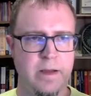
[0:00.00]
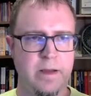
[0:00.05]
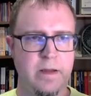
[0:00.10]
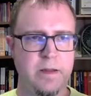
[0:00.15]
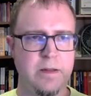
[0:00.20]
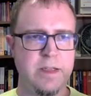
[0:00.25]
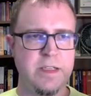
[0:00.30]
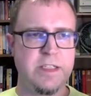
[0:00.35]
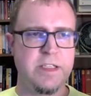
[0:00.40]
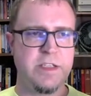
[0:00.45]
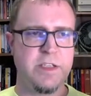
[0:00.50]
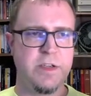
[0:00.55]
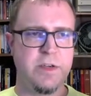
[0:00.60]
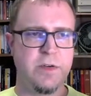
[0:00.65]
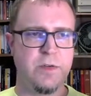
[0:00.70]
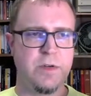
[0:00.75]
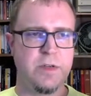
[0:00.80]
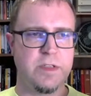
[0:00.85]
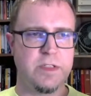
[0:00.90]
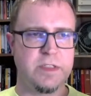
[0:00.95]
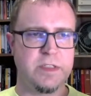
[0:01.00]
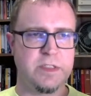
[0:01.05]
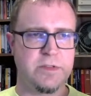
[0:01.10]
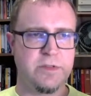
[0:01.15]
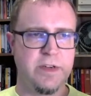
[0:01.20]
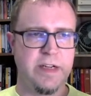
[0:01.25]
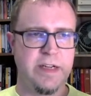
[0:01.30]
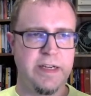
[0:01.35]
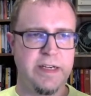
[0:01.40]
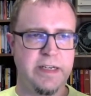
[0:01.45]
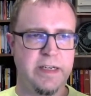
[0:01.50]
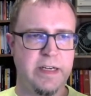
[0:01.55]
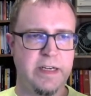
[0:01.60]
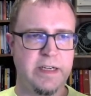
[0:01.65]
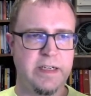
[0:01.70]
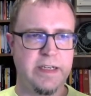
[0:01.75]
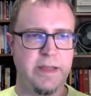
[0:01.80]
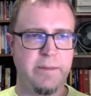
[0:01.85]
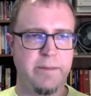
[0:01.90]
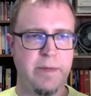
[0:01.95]
Let's do
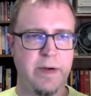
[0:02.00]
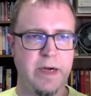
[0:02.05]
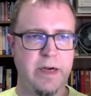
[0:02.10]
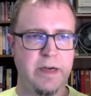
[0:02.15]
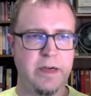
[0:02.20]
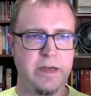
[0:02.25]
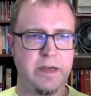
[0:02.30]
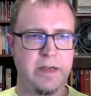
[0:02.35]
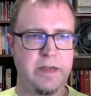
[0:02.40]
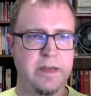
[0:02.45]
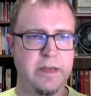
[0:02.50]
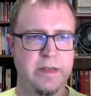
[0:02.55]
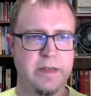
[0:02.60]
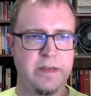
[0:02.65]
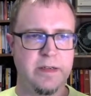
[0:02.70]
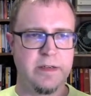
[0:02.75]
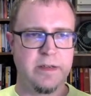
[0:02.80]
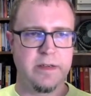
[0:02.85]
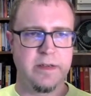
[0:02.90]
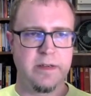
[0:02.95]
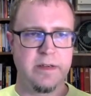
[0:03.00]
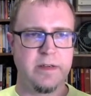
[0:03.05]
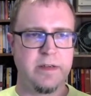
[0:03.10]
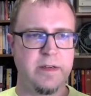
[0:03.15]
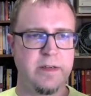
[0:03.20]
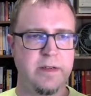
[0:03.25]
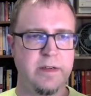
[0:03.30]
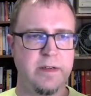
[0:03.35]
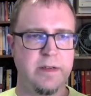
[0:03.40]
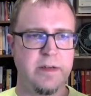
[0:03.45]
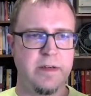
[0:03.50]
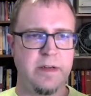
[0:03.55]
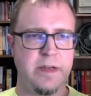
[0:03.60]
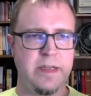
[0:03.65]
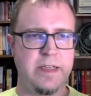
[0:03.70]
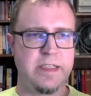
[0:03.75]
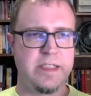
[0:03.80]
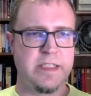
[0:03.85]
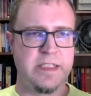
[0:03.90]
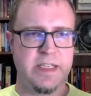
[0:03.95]
screen.debug
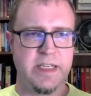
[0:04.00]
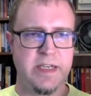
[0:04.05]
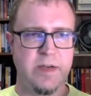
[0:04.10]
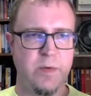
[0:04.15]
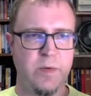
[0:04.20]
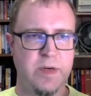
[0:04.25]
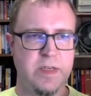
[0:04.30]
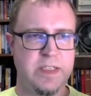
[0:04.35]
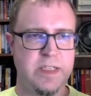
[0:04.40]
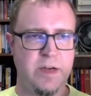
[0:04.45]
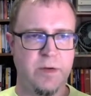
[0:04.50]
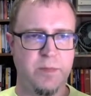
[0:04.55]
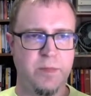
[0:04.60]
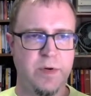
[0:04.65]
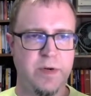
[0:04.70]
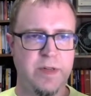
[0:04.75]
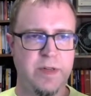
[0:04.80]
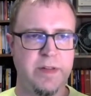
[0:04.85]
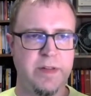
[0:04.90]
and see what is outputted